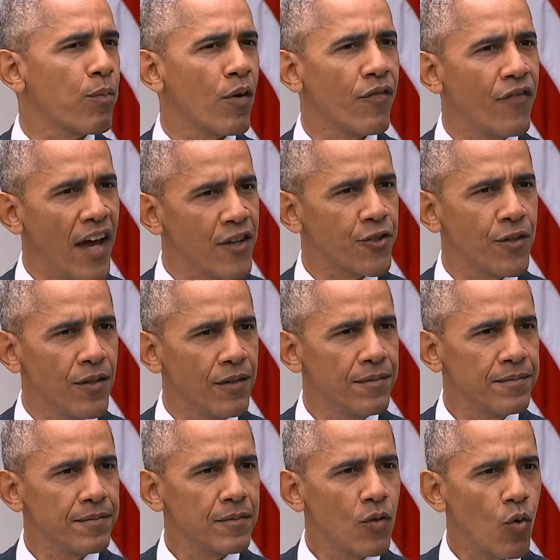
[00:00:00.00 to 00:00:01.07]
professional
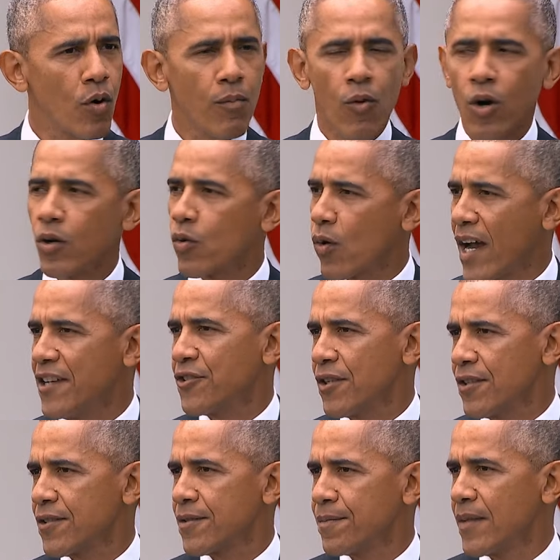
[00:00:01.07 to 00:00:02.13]
or more
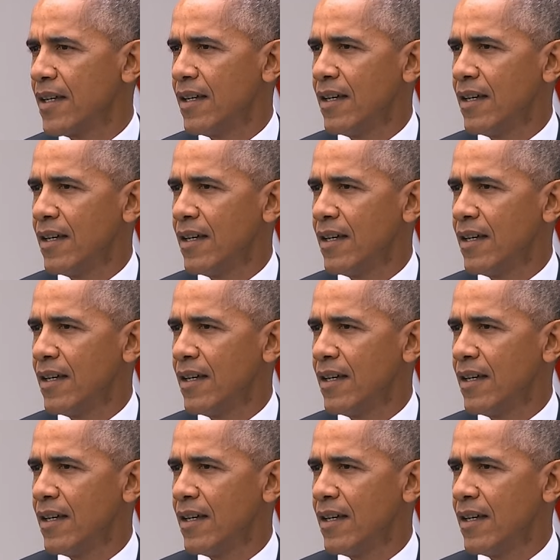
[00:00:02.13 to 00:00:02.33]
gracious